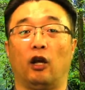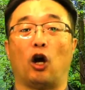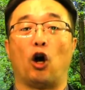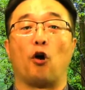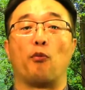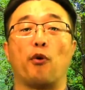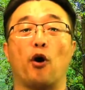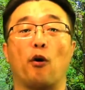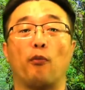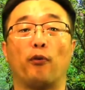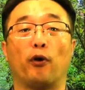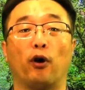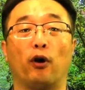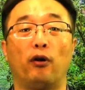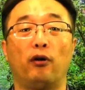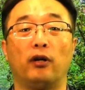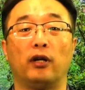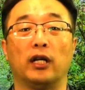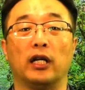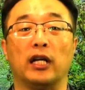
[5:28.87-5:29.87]
Above
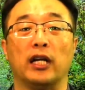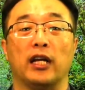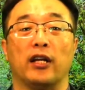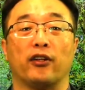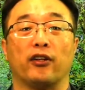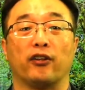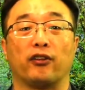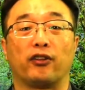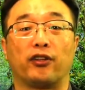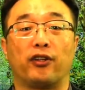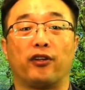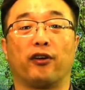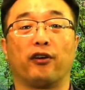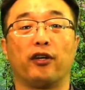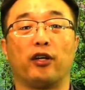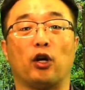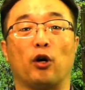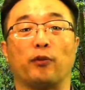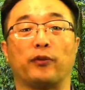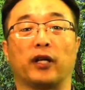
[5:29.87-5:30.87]
all, the
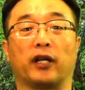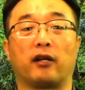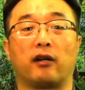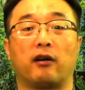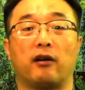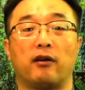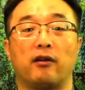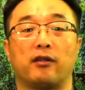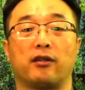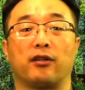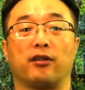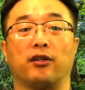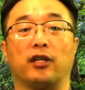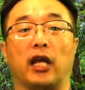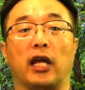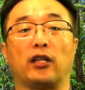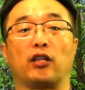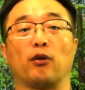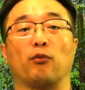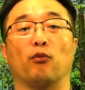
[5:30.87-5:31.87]
tearing of the curtain
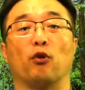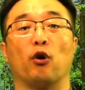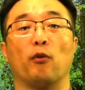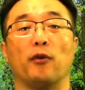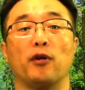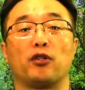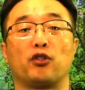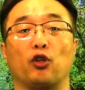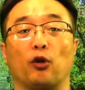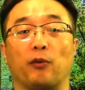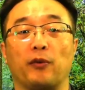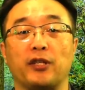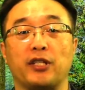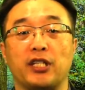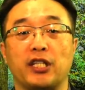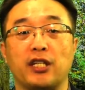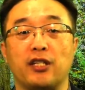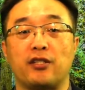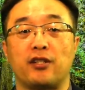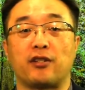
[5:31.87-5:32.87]
at the moment of
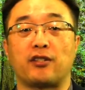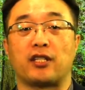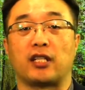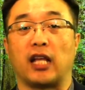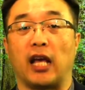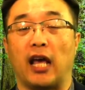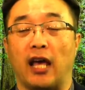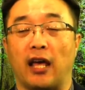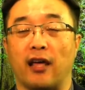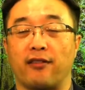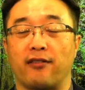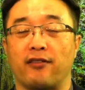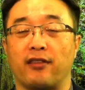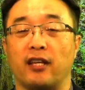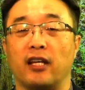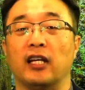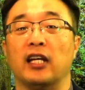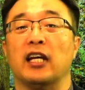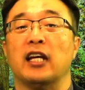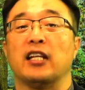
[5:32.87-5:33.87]
Jesus' death
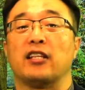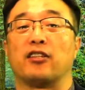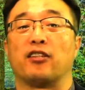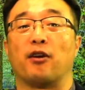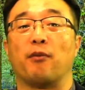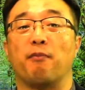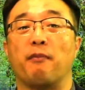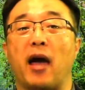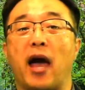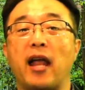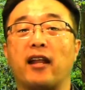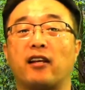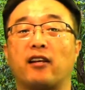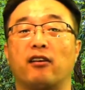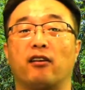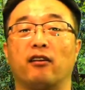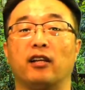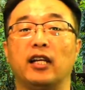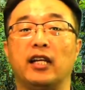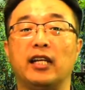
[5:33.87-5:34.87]

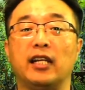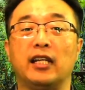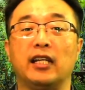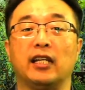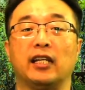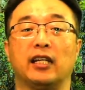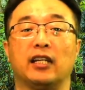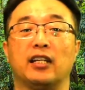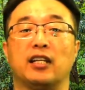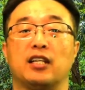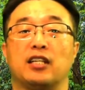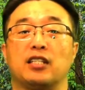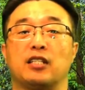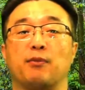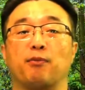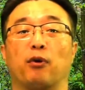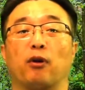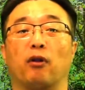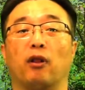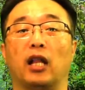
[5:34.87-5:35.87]
dramatically
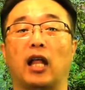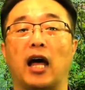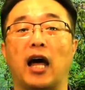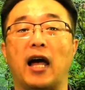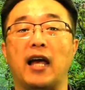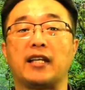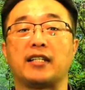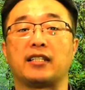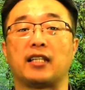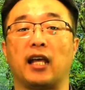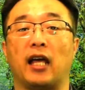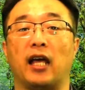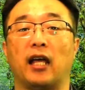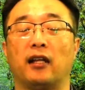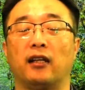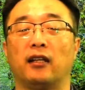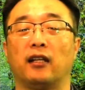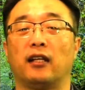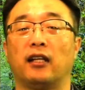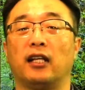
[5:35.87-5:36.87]
symbolized
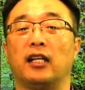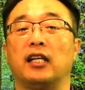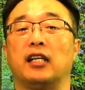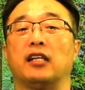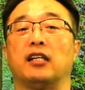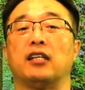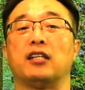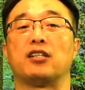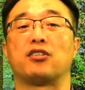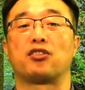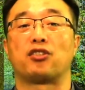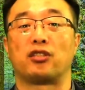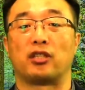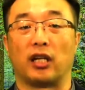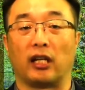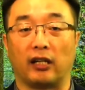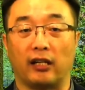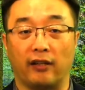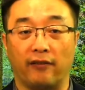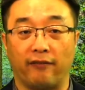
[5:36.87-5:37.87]
that his
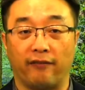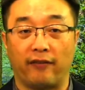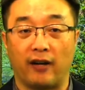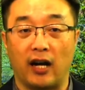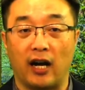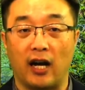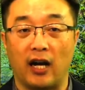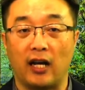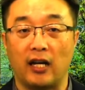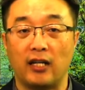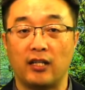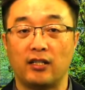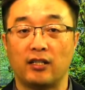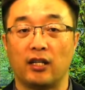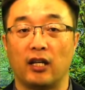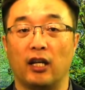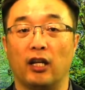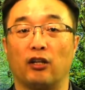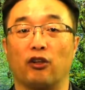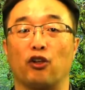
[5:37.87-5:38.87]
sacrifice,
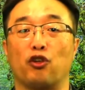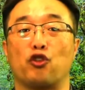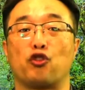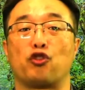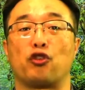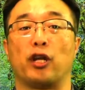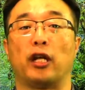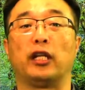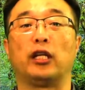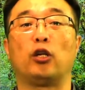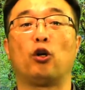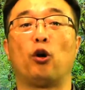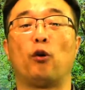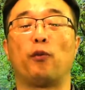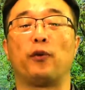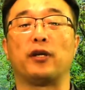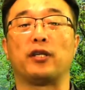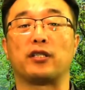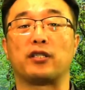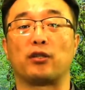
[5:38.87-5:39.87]
the shedding
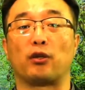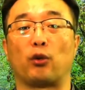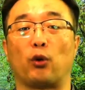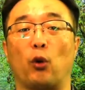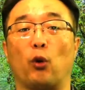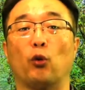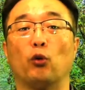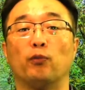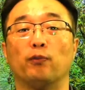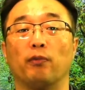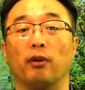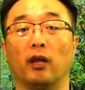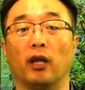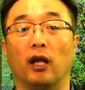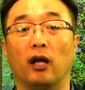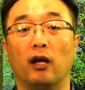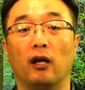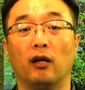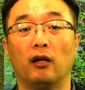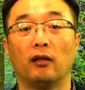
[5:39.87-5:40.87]
of his own
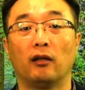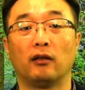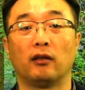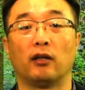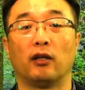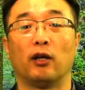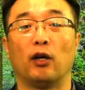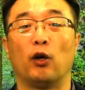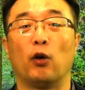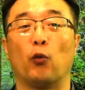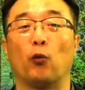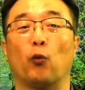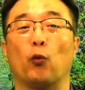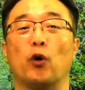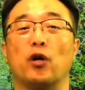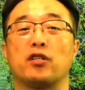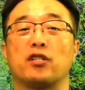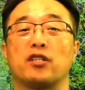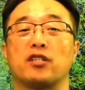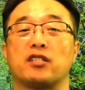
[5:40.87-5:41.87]
blood,
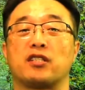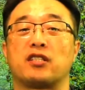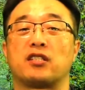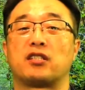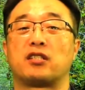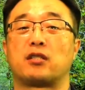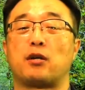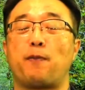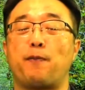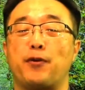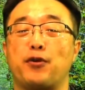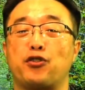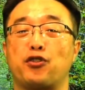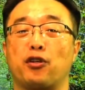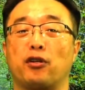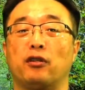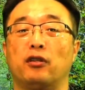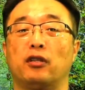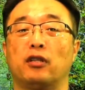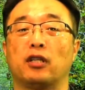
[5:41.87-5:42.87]
was a
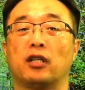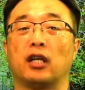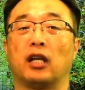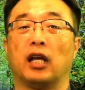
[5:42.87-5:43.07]
sufficient